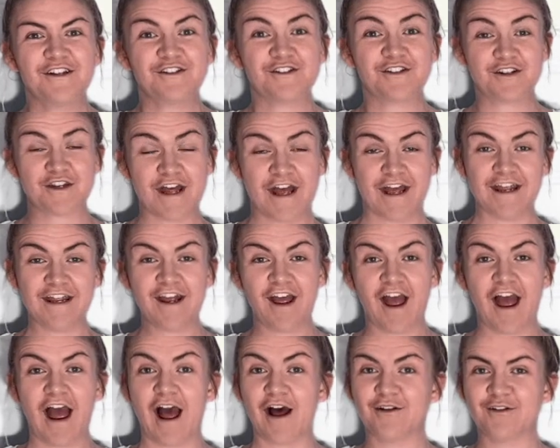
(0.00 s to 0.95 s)
Today,
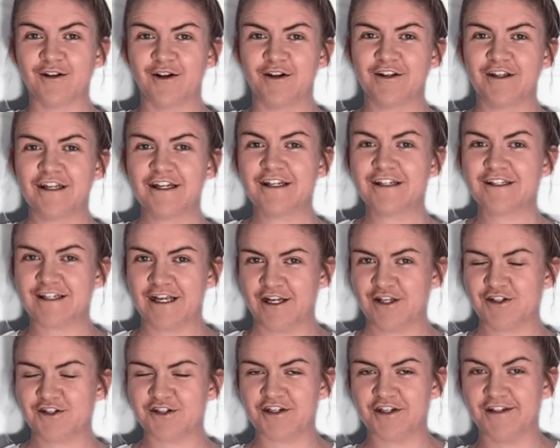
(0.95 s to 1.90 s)
our learning
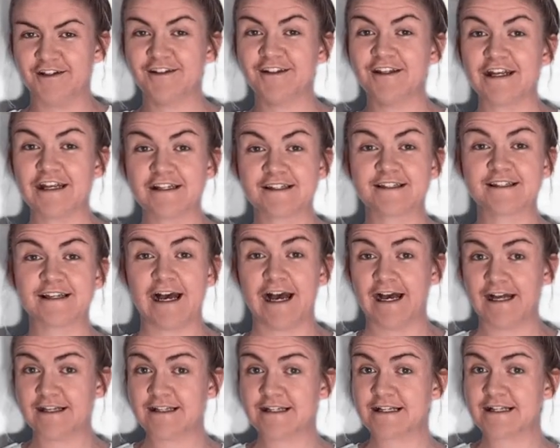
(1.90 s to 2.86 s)
intention is to
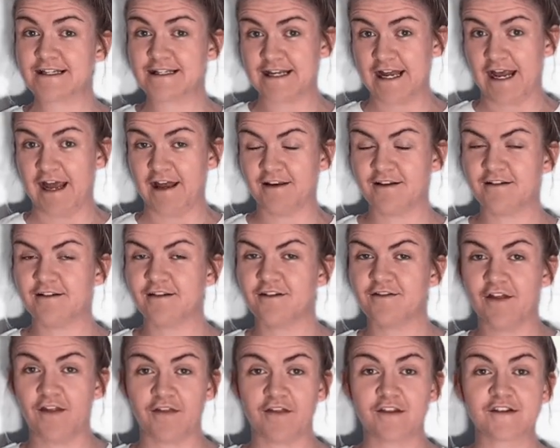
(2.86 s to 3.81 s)
understand
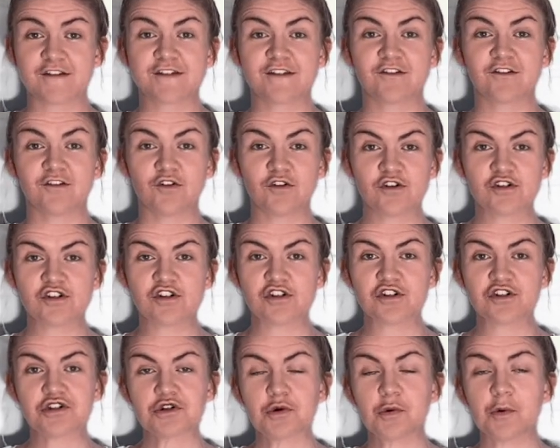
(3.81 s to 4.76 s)
that the solution
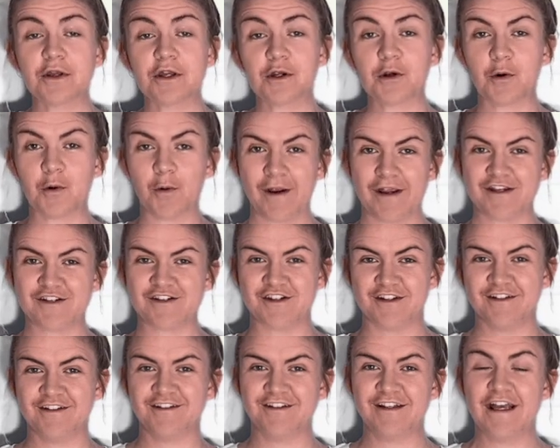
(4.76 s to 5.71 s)
to an
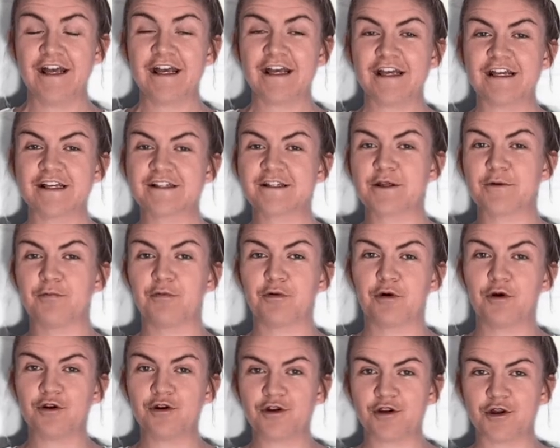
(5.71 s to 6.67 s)
equation is the
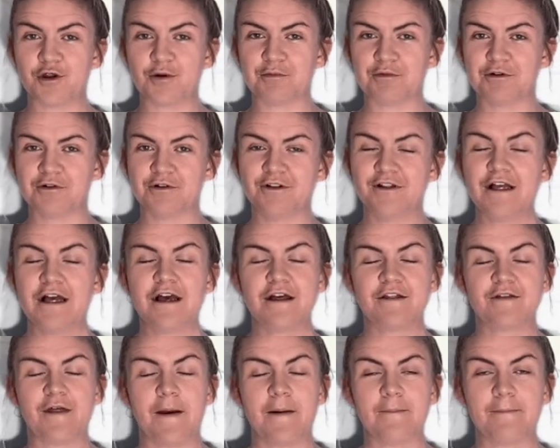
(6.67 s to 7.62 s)
pronumeral
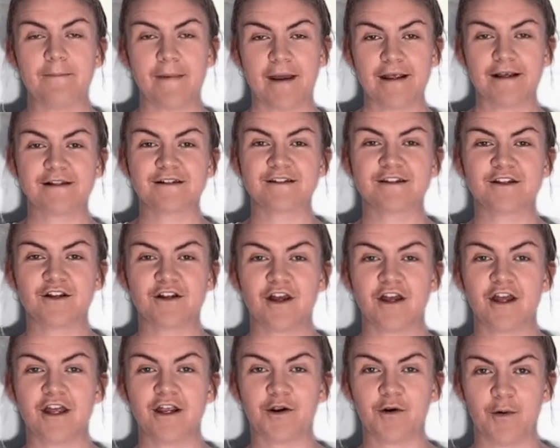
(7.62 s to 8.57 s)
that makes the
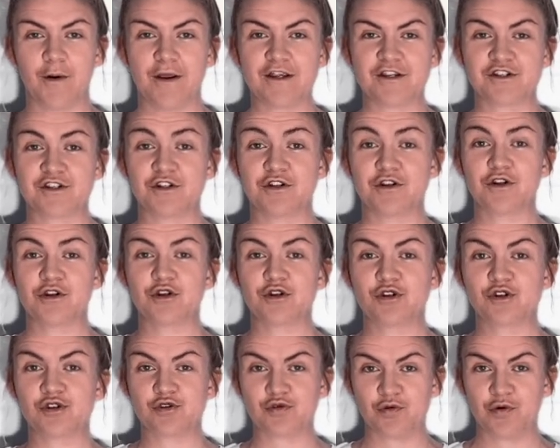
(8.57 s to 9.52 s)
equation
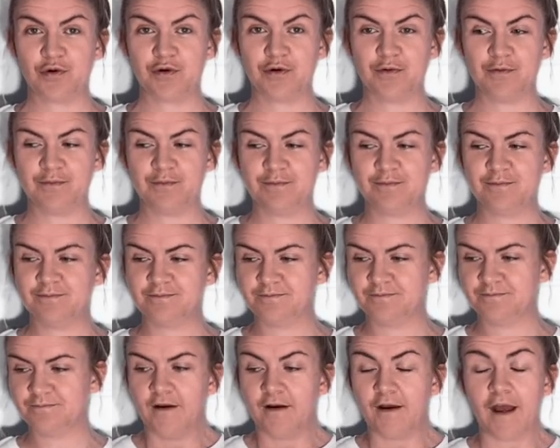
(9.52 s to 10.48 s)
true,
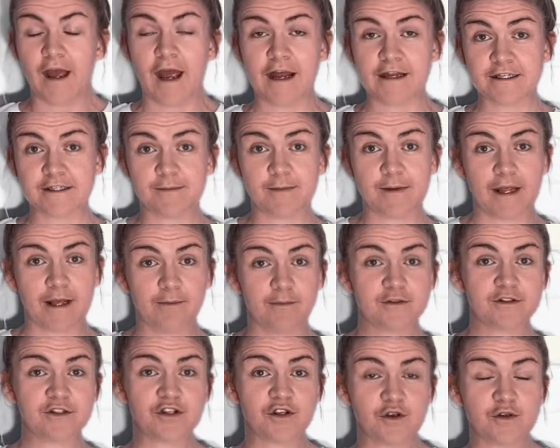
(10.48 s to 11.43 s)
and to be able
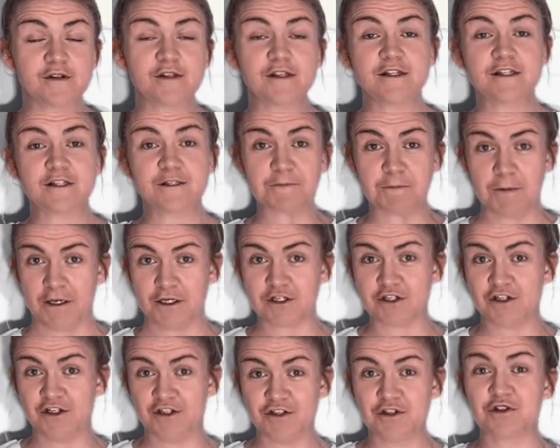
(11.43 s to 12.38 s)
to use
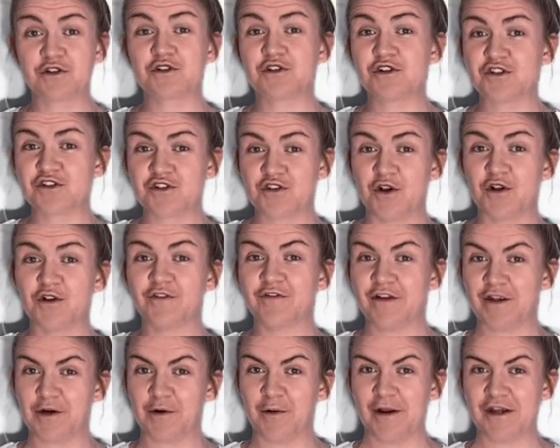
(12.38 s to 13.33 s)
inspection to solve
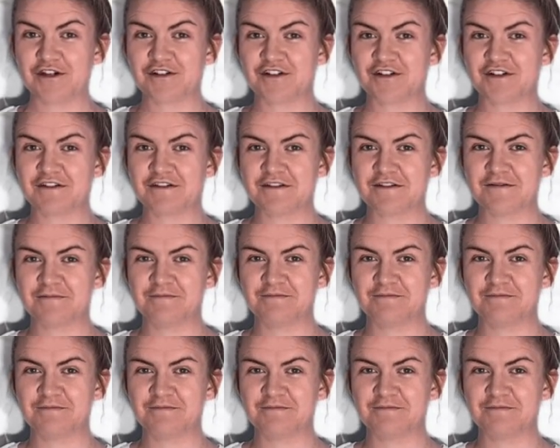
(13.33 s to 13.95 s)
equations.